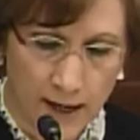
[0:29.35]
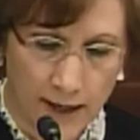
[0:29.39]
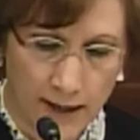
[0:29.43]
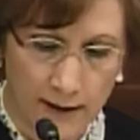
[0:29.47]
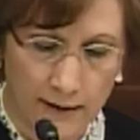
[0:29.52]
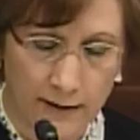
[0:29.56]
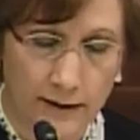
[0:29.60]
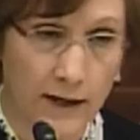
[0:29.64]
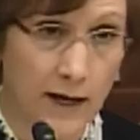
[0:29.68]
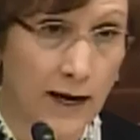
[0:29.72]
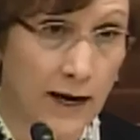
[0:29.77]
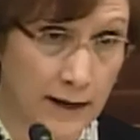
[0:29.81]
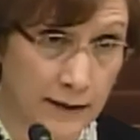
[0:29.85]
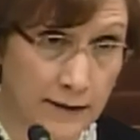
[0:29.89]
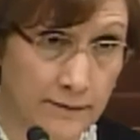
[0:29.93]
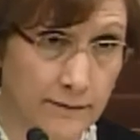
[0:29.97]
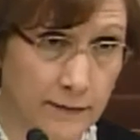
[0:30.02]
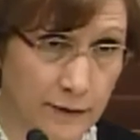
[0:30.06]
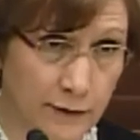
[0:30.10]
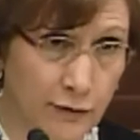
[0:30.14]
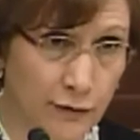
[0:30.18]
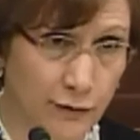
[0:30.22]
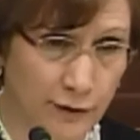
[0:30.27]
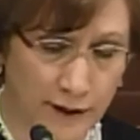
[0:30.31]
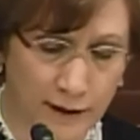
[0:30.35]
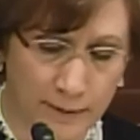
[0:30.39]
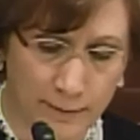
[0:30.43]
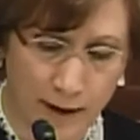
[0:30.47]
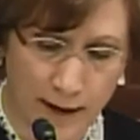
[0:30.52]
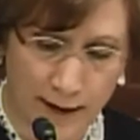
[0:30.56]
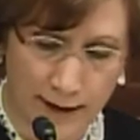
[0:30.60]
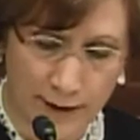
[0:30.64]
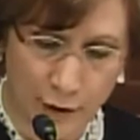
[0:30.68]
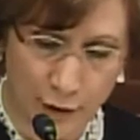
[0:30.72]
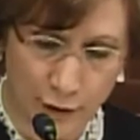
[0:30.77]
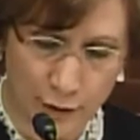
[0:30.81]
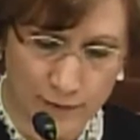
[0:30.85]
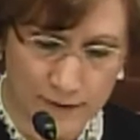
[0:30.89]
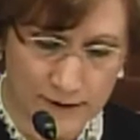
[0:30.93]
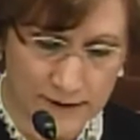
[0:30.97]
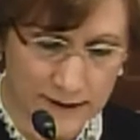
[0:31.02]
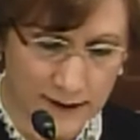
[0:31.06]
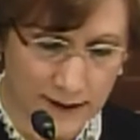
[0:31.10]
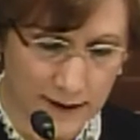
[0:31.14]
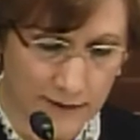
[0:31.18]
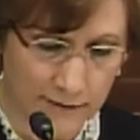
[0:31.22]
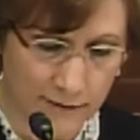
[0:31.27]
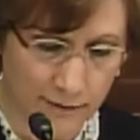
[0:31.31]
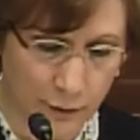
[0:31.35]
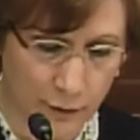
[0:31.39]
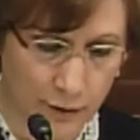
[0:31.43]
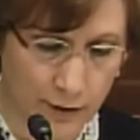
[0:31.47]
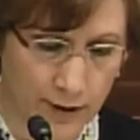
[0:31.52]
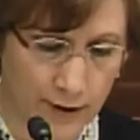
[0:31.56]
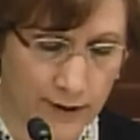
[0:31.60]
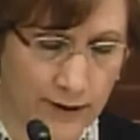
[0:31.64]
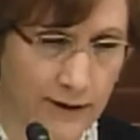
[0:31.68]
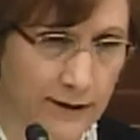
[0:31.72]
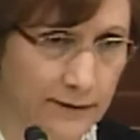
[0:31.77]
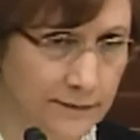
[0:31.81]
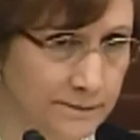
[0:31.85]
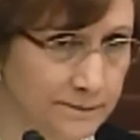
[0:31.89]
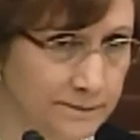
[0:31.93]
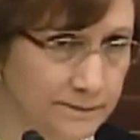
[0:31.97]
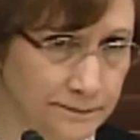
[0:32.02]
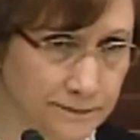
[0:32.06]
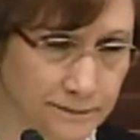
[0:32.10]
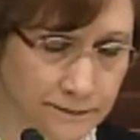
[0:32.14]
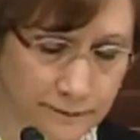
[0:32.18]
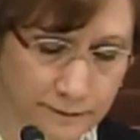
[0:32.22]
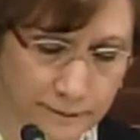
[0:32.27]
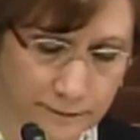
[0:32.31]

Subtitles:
And I agree, my home state of Oregon